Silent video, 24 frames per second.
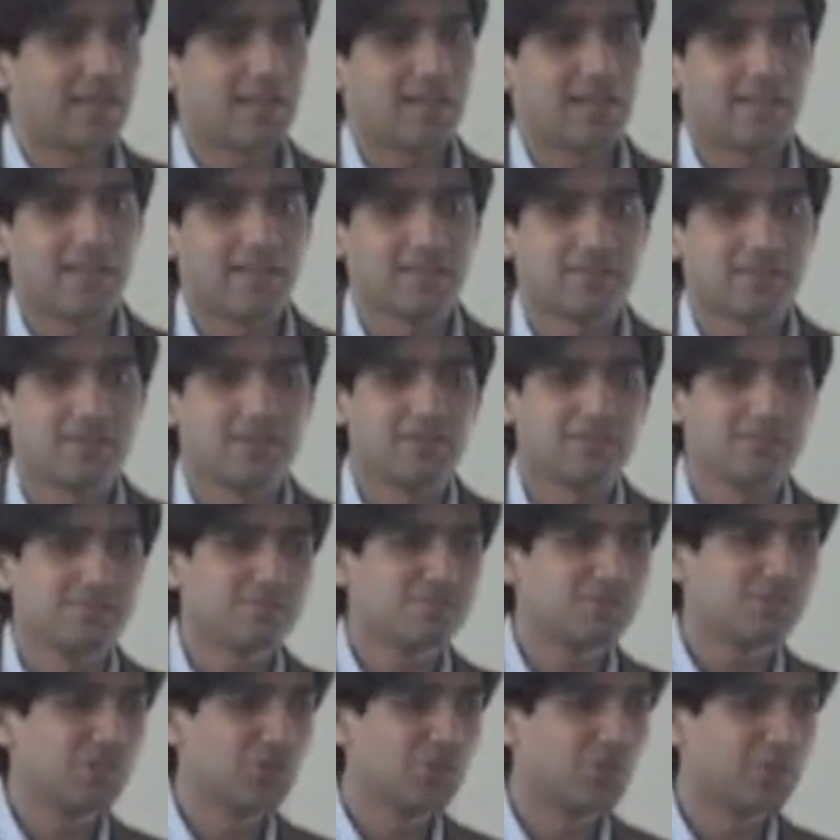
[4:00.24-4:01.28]
I like their
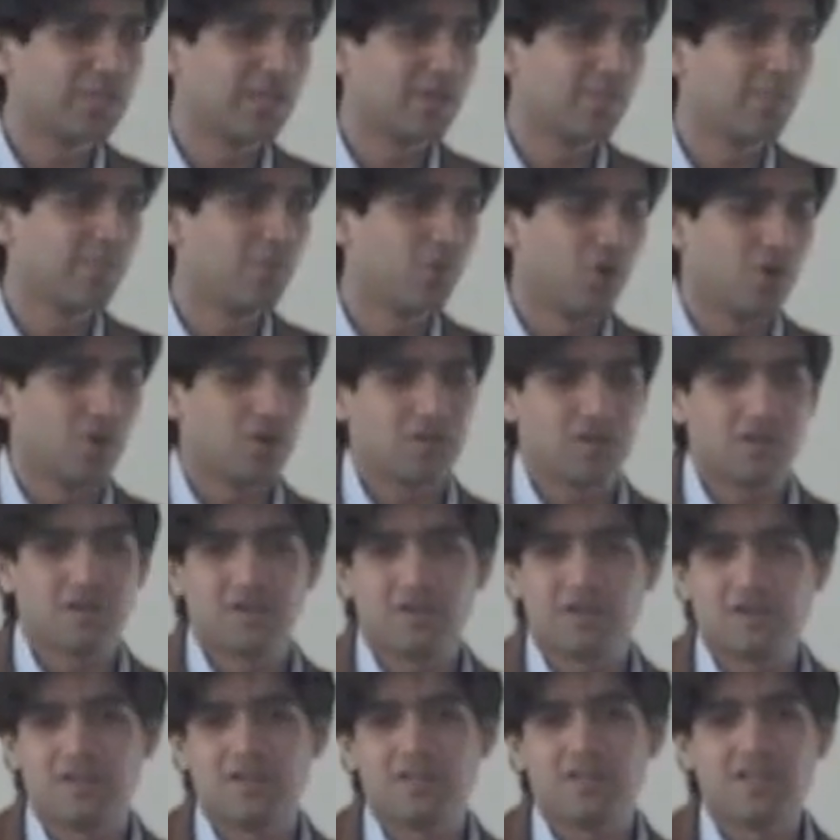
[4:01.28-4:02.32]
new game,
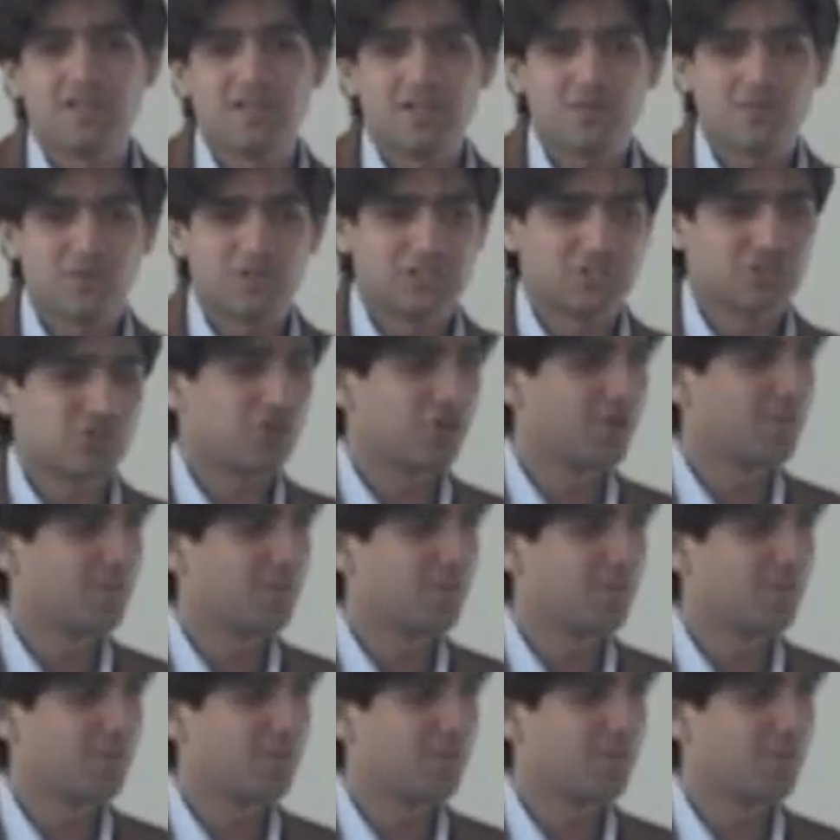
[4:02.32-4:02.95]
what's it